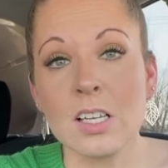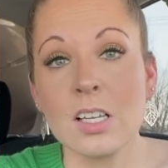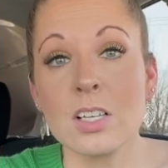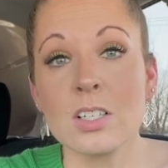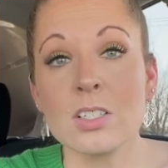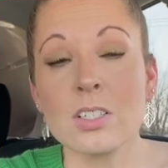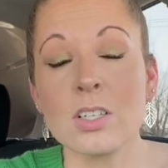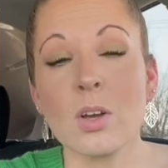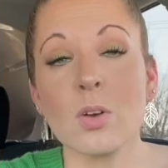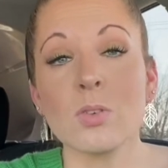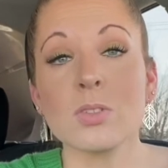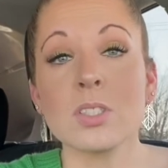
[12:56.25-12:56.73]

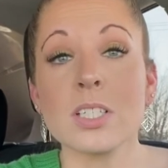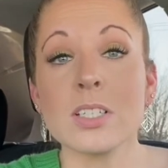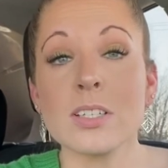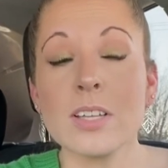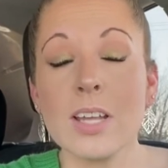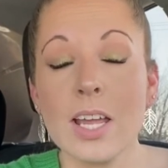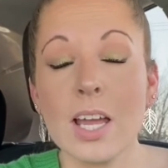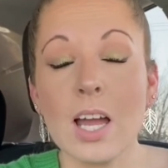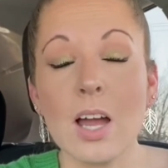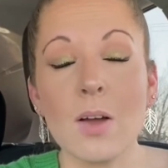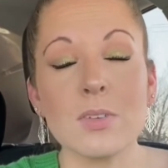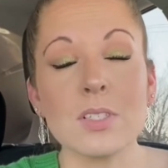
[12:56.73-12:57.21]
So
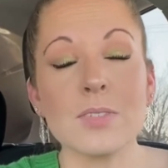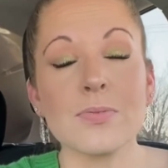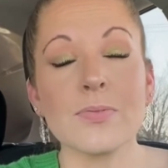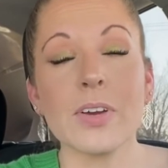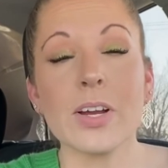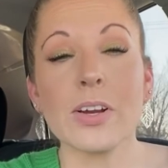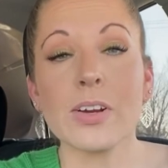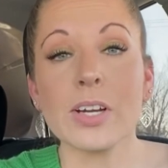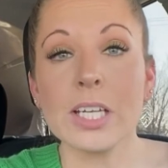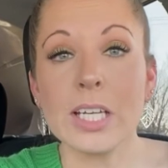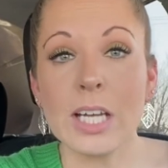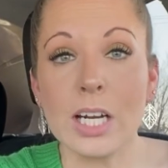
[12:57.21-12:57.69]
today I was
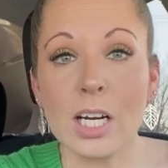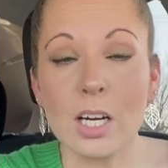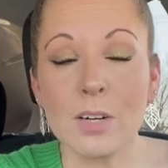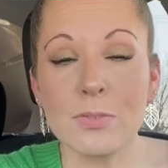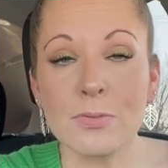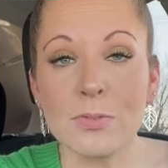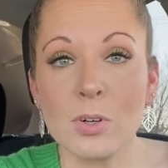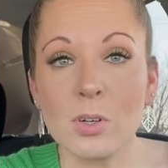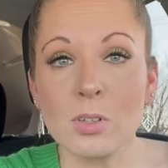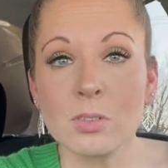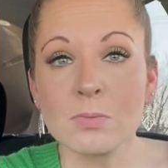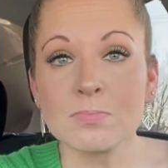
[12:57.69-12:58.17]
very
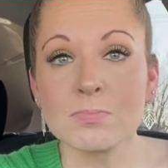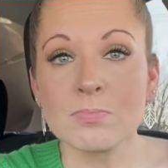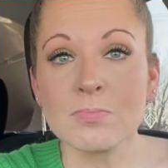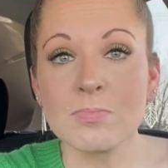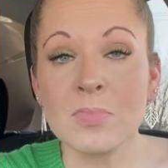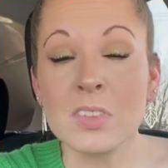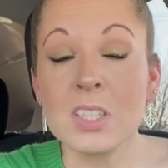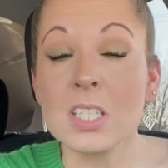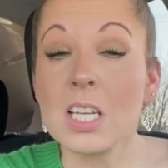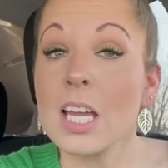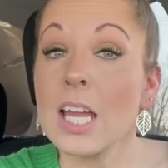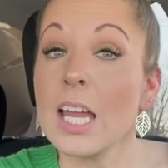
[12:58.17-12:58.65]
careful,
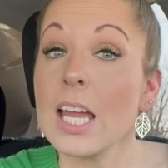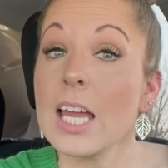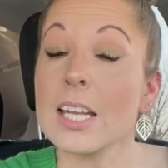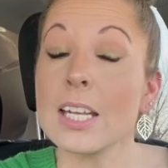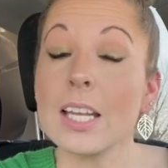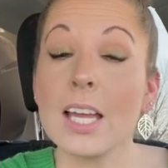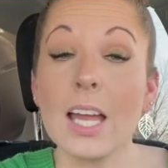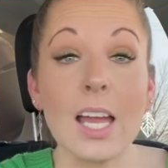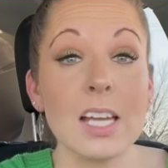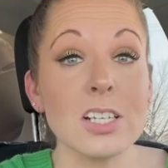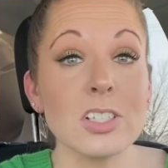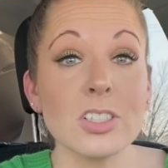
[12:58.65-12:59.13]
and I
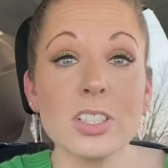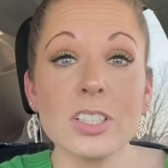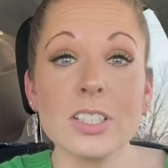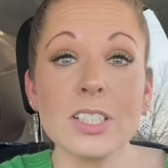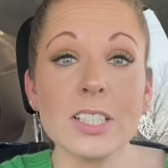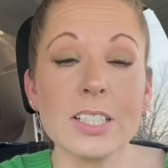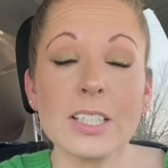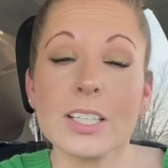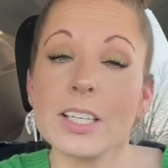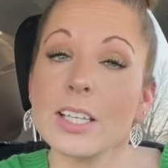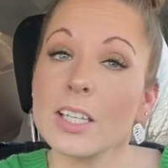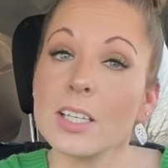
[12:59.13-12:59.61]
actually
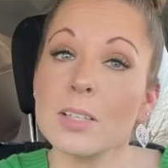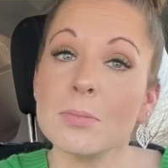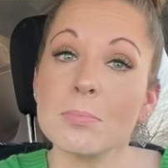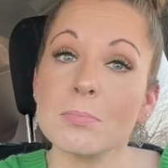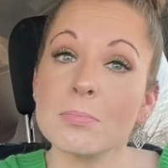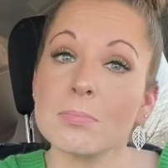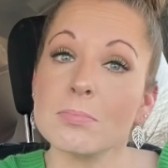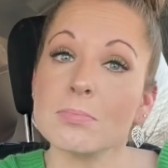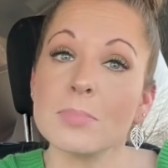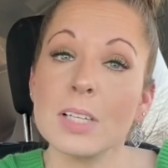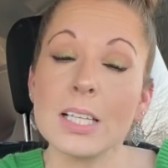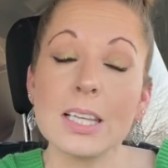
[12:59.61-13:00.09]
didn't hit
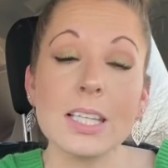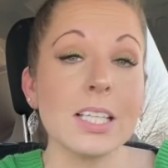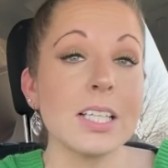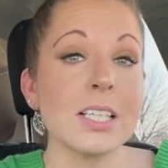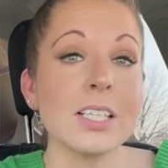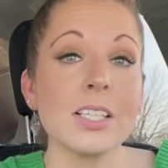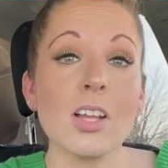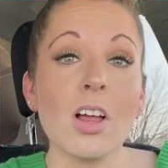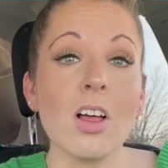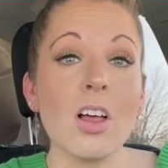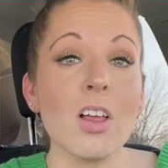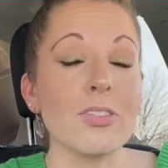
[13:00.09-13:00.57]
my lid
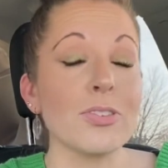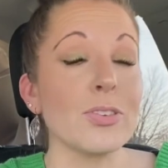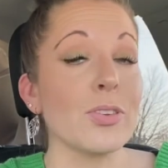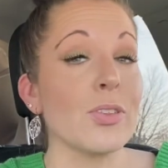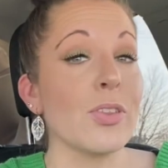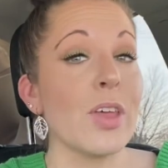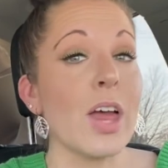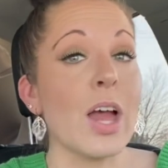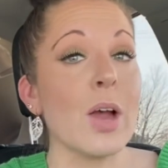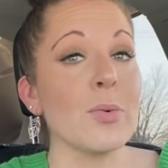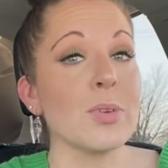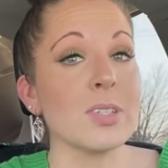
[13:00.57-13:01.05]
at all, so
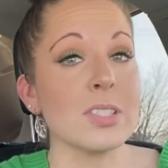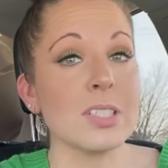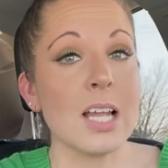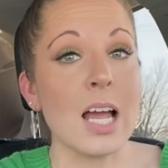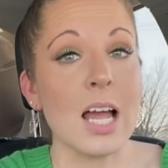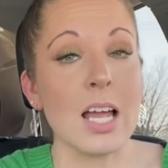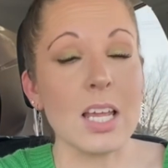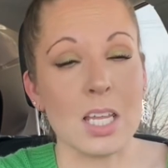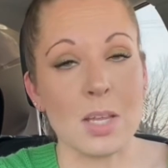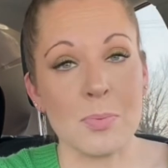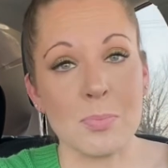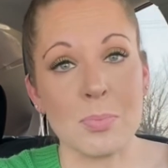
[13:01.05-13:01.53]
that was
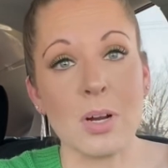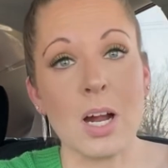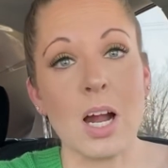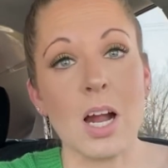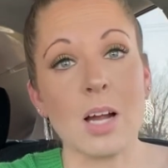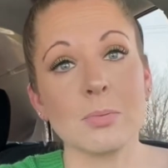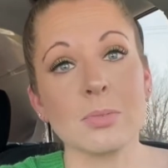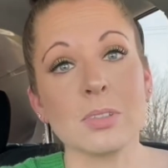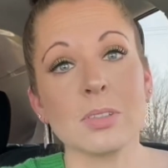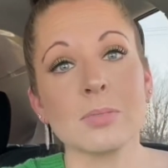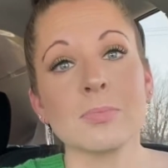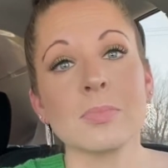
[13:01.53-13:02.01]
not a
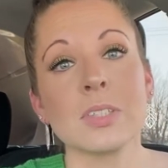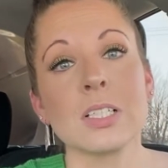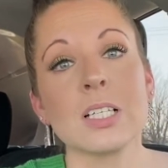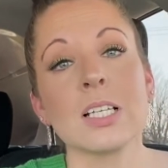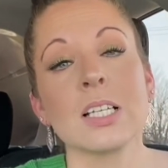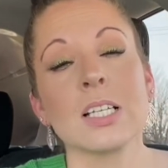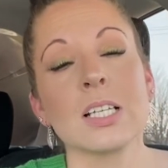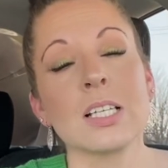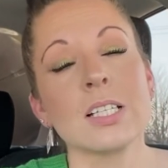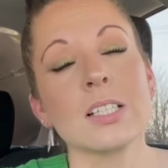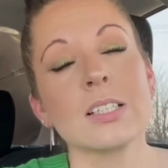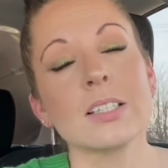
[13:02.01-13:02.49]
problem.
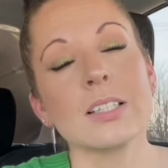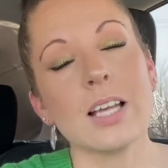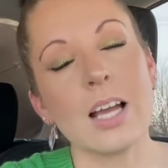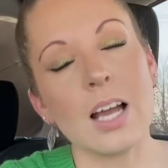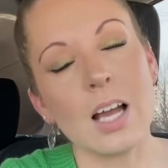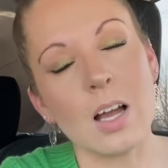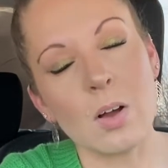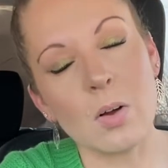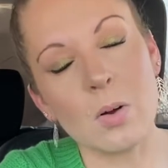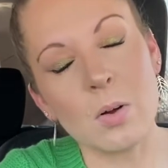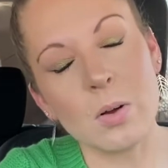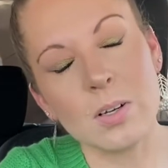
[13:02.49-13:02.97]

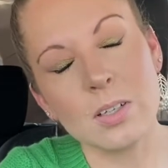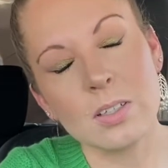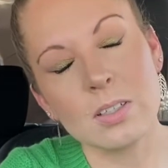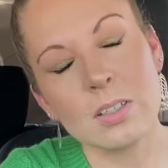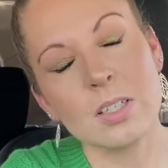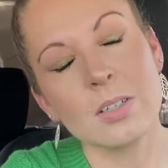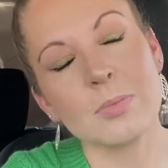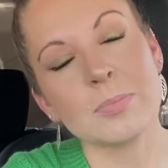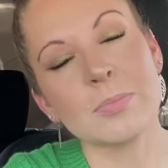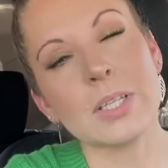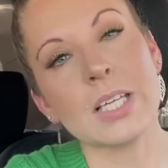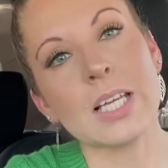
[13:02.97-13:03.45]
Now,
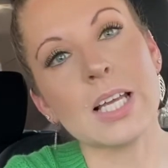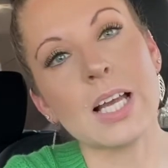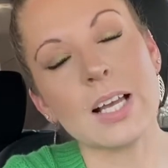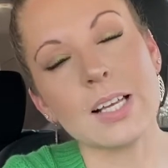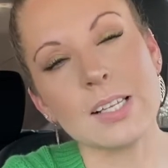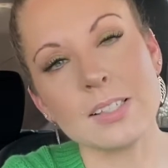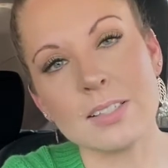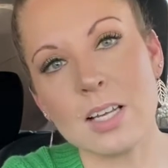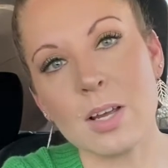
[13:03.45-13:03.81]
because I